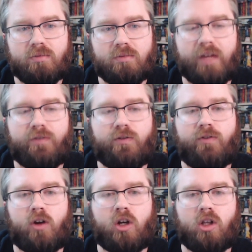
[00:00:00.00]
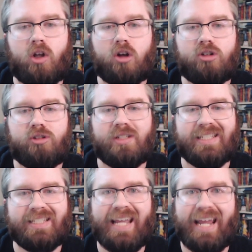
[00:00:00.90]
like, for Clark to
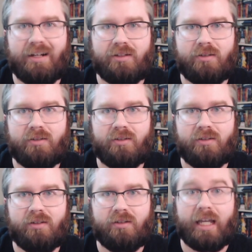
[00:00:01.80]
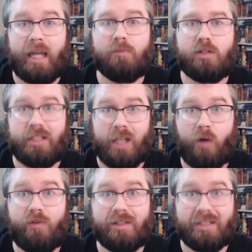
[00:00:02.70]
see it, like
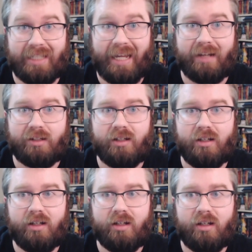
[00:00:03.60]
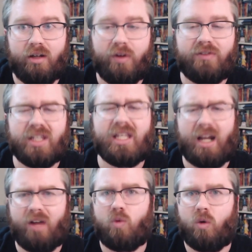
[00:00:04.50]
himself see it. We've seen that,
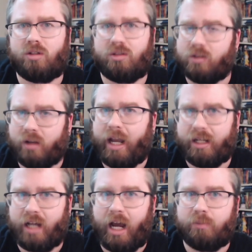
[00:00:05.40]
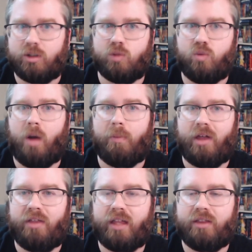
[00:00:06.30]
of course, at times as well. But
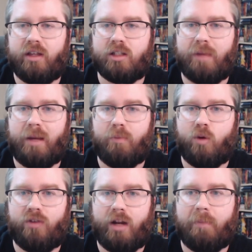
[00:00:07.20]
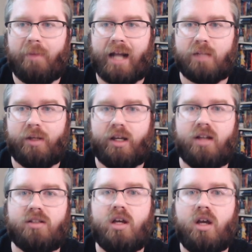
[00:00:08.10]
I think this made more of an impact
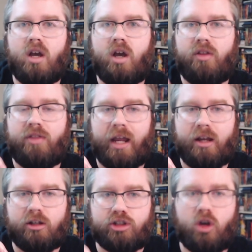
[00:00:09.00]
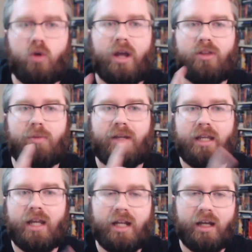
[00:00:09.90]
because they show at the
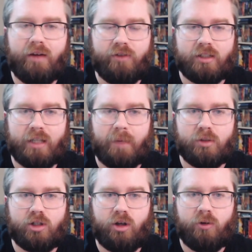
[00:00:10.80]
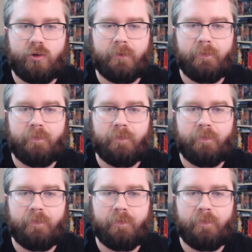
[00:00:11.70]
beginning of this episode,